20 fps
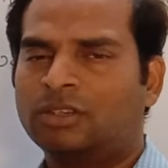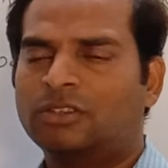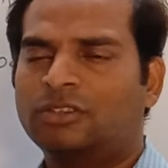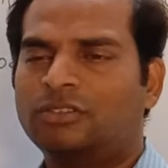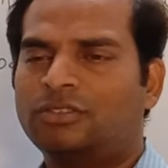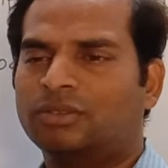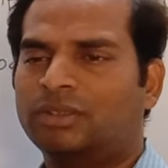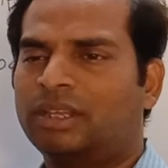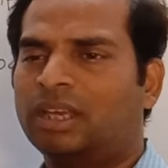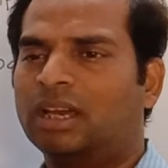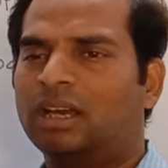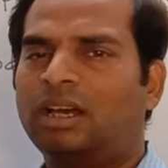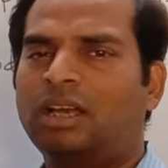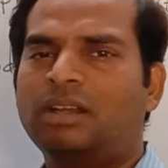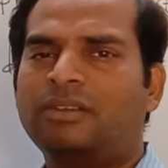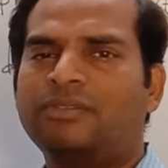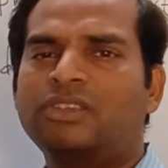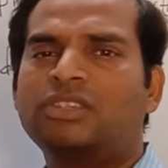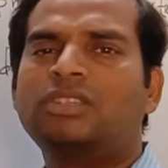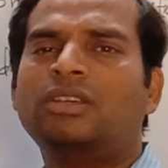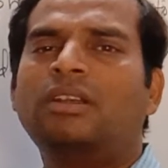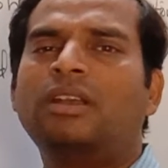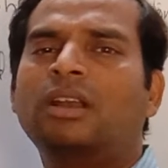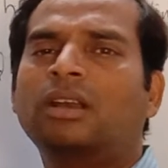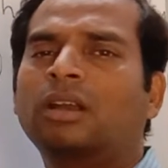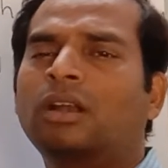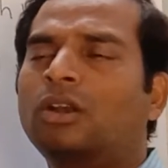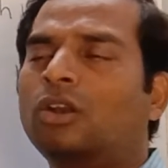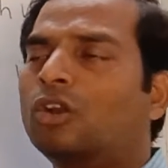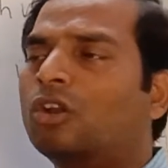So the heart which is under
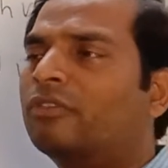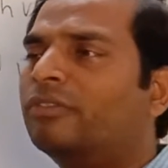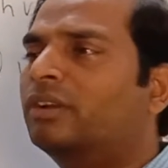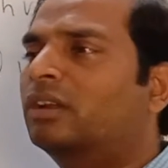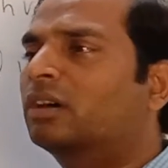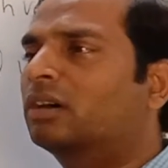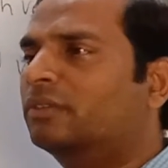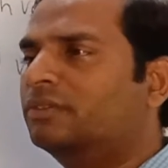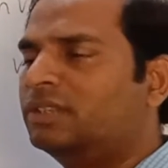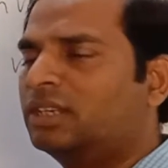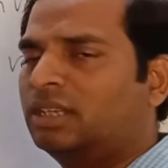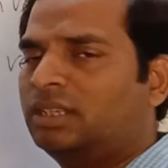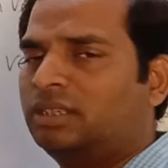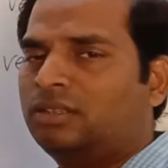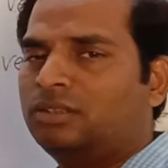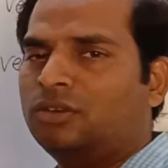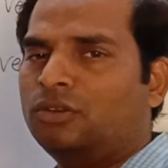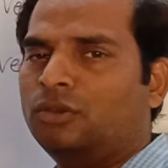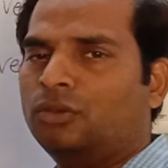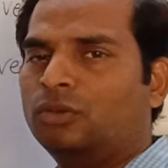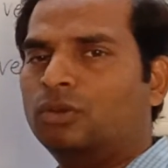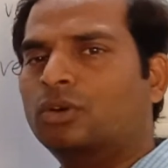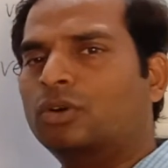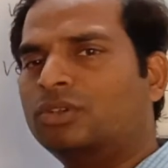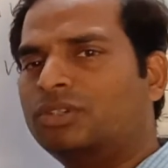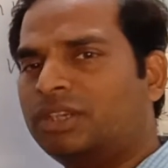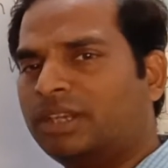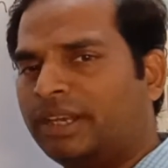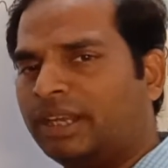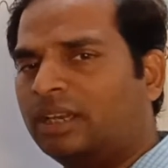control of nerves is
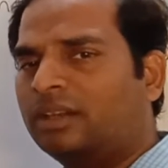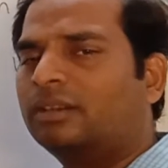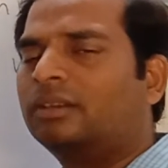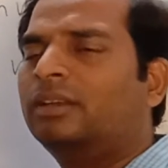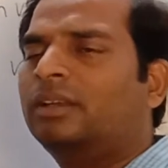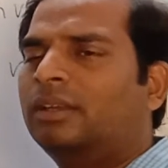neurogenic,